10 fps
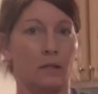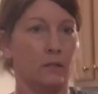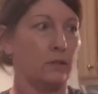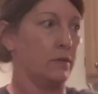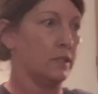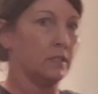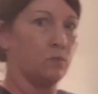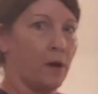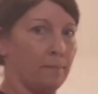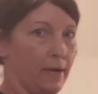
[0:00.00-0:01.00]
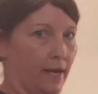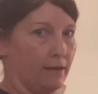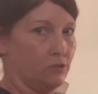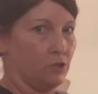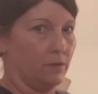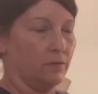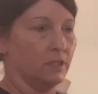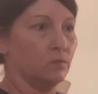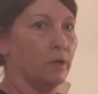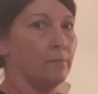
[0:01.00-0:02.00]
so this is one batch.
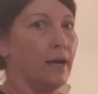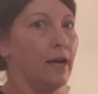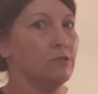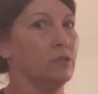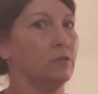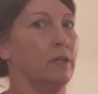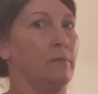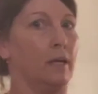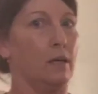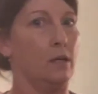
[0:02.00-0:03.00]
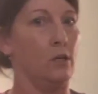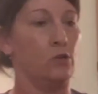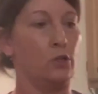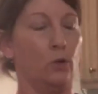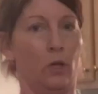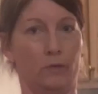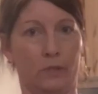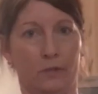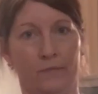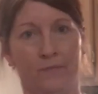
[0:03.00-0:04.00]
This one batch is going to make 2
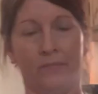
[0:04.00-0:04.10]
loaves.